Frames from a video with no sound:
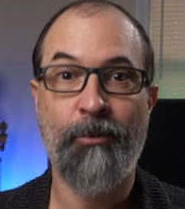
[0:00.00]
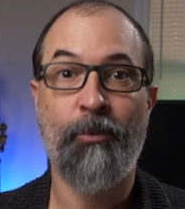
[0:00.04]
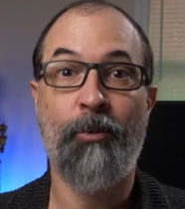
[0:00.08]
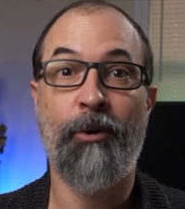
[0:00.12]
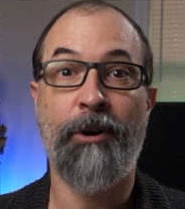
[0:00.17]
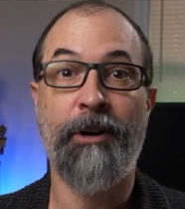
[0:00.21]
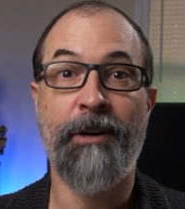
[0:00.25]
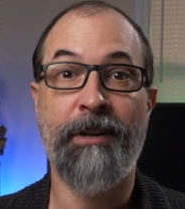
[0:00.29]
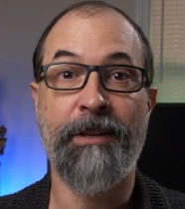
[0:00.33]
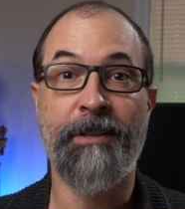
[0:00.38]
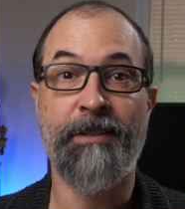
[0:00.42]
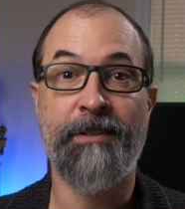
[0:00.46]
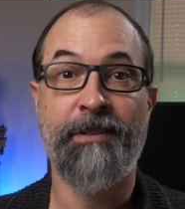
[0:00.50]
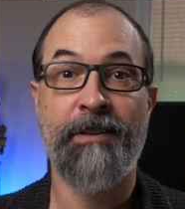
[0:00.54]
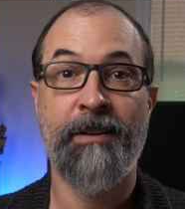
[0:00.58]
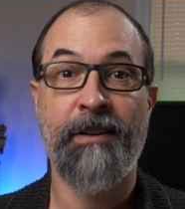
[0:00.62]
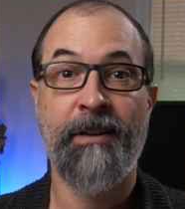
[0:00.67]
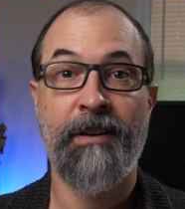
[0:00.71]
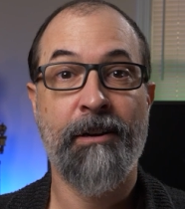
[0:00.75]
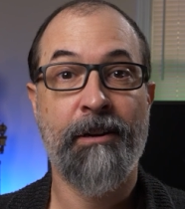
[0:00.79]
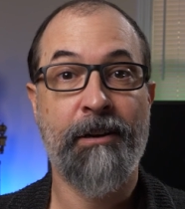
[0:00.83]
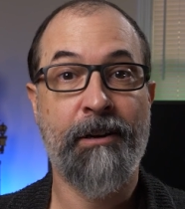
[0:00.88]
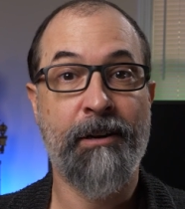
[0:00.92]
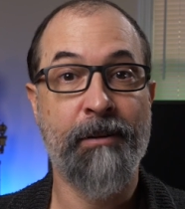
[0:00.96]
was
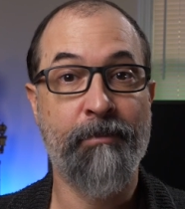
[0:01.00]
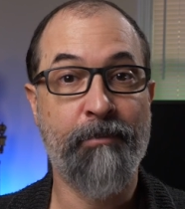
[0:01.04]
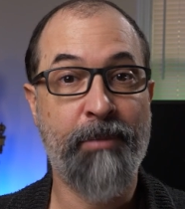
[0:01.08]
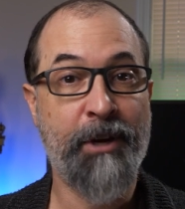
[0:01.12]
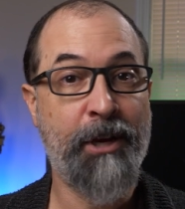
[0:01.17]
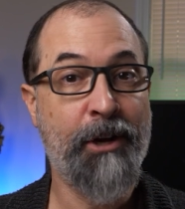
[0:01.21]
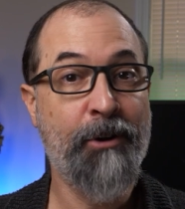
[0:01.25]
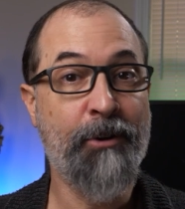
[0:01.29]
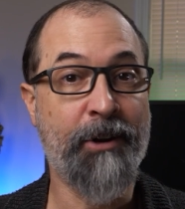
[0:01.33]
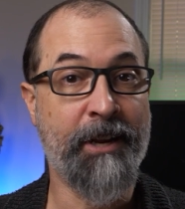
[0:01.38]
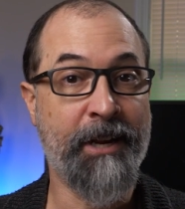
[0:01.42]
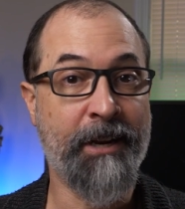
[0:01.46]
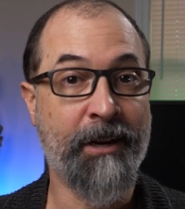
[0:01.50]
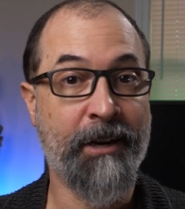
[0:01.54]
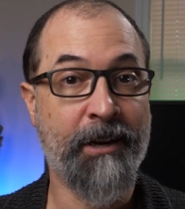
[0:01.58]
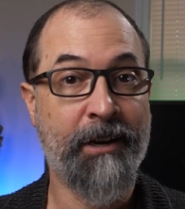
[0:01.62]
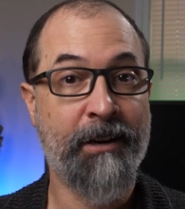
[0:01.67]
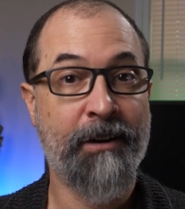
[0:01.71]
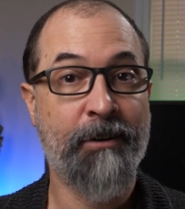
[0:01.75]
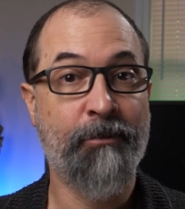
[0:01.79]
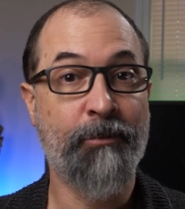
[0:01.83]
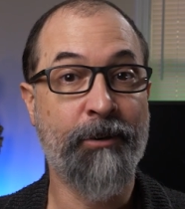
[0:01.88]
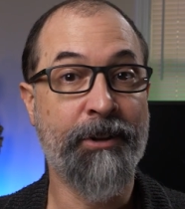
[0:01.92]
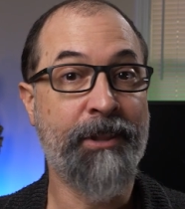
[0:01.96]
computing
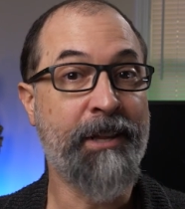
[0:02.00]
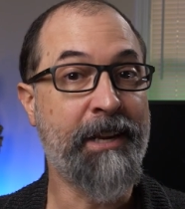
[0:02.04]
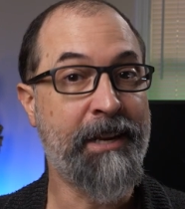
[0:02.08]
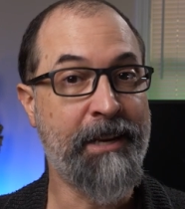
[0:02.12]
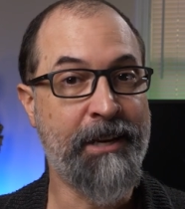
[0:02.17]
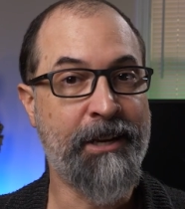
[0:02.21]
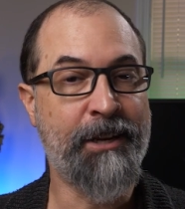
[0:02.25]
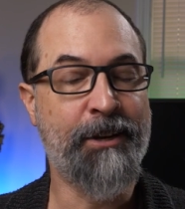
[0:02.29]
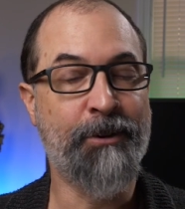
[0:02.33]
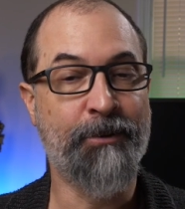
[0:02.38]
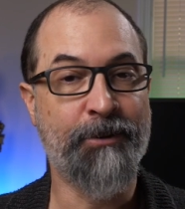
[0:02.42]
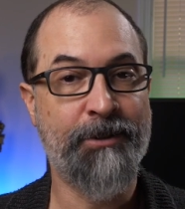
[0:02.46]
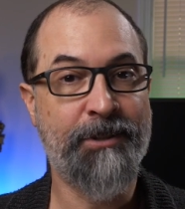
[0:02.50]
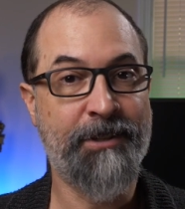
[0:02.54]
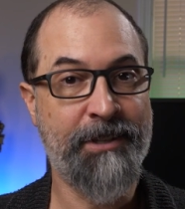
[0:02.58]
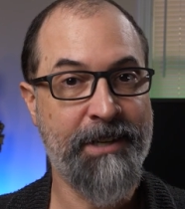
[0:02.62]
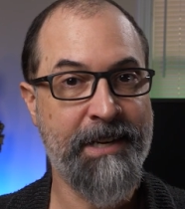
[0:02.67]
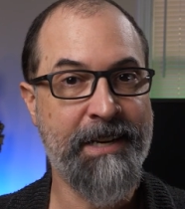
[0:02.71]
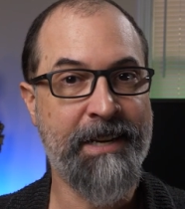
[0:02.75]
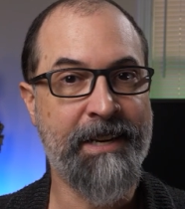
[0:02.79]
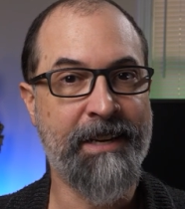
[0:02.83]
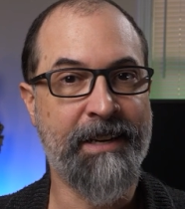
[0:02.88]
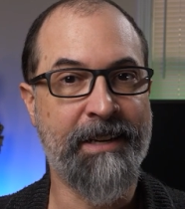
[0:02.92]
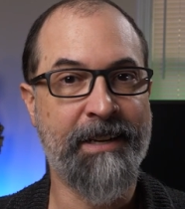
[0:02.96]
with
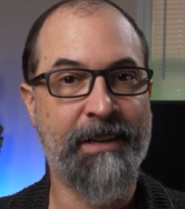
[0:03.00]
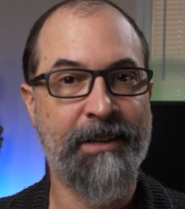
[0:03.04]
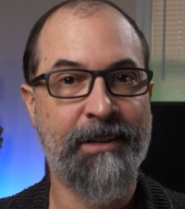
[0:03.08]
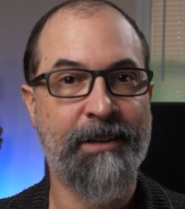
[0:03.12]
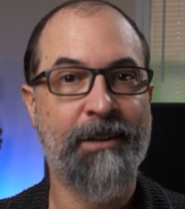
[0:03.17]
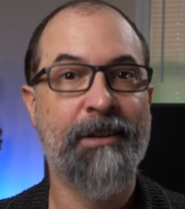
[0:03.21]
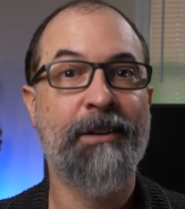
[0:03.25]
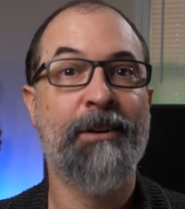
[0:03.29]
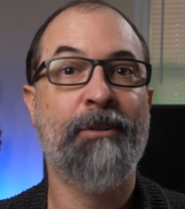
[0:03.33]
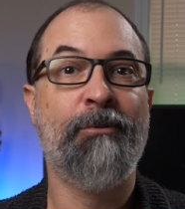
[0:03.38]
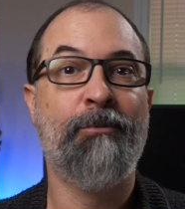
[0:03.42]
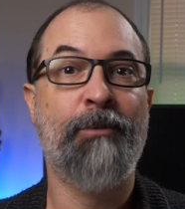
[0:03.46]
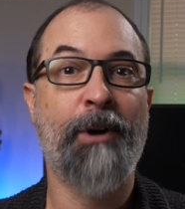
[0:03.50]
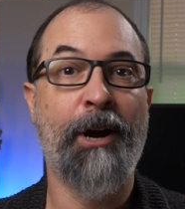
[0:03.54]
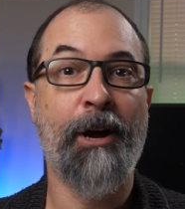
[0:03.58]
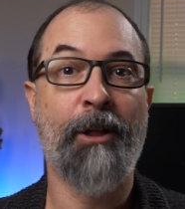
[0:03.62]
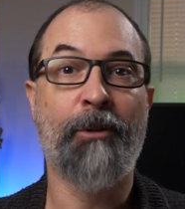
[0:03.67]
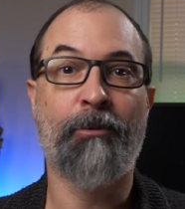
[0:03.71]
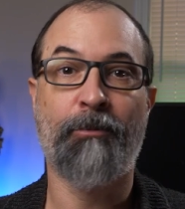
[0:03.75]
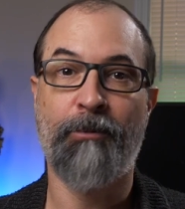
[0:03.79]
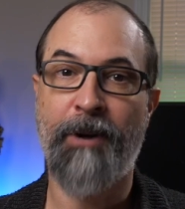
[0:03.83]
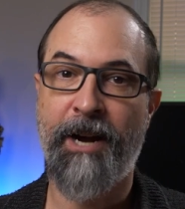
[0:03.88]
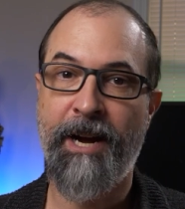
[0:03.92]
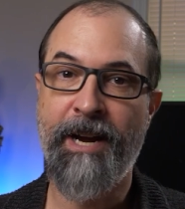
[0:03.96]
EUC
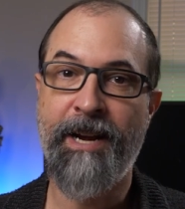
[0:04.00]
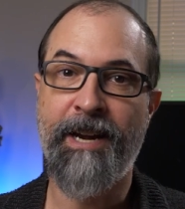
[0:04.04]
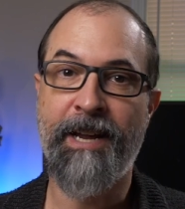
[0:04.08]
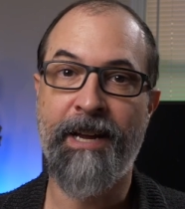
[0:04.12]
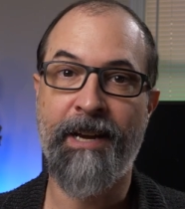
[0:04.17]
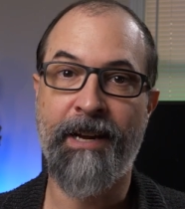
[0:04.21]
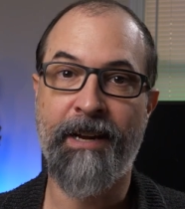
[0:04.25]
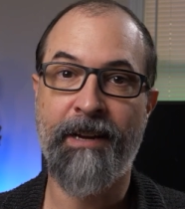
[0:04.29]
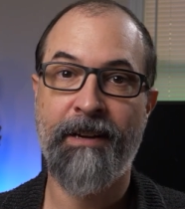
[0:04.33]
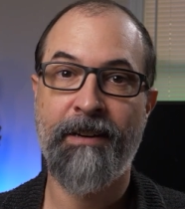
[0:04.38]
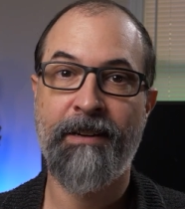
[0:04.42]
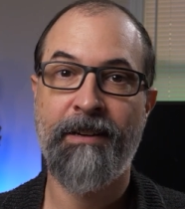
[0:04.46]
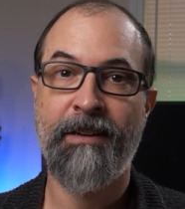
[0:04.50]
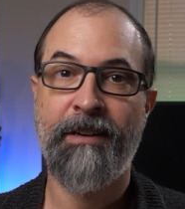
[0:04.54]
while riding